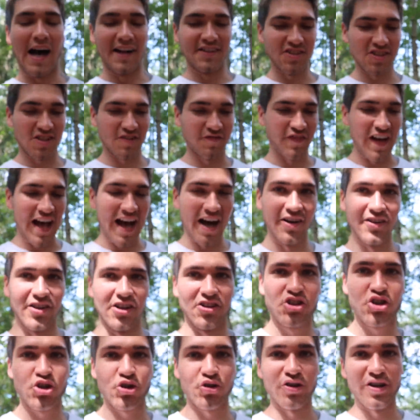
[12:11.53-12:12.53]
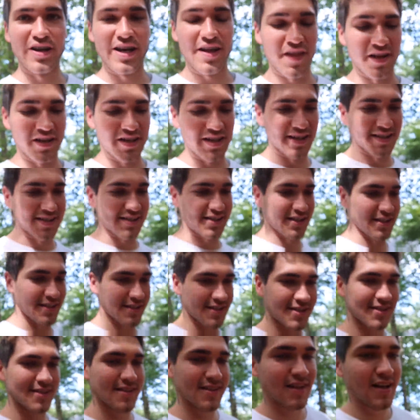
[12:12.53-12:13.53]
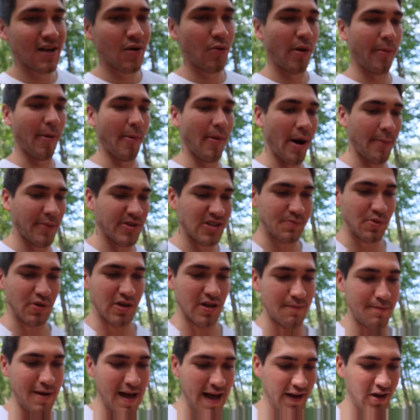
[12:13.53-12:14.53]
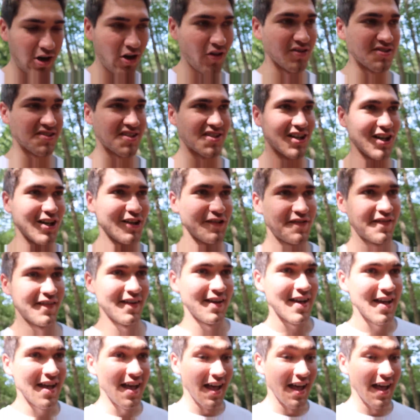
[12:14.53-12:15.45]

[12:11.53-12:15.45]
I just found a tree in the distance while my mom was putting back all the stuff